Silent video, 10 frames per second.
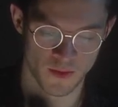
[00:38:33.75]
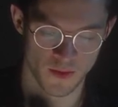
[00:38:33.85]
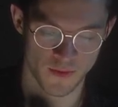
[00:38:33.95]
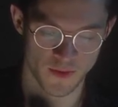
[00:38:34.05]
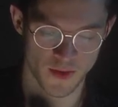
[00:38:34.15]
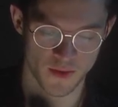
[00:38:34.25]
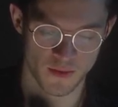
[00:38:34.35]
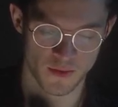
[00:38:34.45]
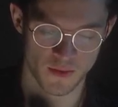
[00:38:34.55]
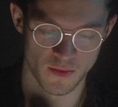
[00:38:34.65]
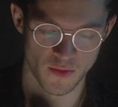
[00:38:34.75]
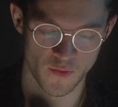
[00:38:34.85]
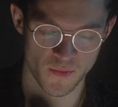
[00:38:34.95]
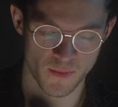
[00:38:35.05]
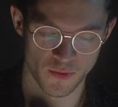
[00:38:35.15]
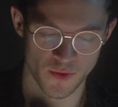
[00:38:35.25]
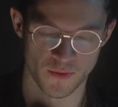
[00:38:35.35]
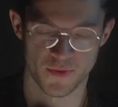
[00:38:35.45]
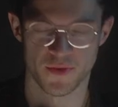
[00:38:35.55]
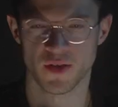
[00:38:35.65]
I think that a lot of people
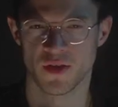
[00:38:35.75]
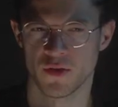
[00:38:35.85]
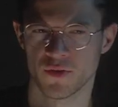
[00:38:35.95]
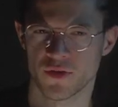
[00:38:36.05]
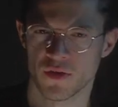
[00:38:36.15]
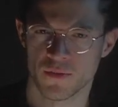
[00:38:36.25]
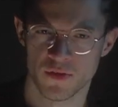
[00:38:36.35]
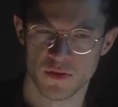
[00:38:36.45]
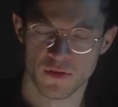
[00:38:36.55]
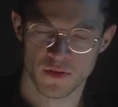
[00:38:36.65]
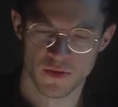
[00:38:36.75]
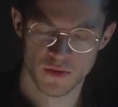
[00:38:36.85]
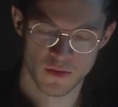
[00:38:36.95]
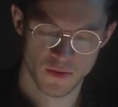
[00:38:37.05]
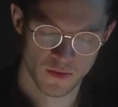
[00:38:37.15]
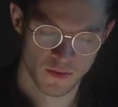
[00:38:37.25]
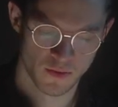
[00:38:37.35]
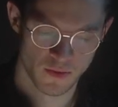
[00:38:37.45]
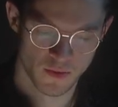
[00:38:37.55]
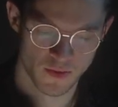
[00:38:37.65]
don't think in those terms.
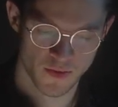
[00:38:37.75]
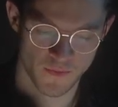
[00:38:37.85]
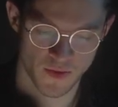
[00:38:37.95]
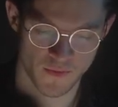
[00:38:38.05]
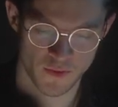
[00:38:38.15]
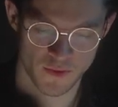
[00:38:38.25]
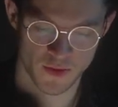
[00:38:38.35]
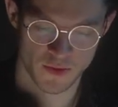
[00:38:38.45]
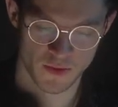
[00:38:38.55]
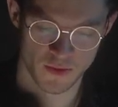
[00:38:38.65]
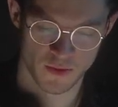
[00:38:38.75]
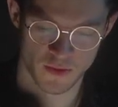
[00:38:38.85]
Something I've noticed.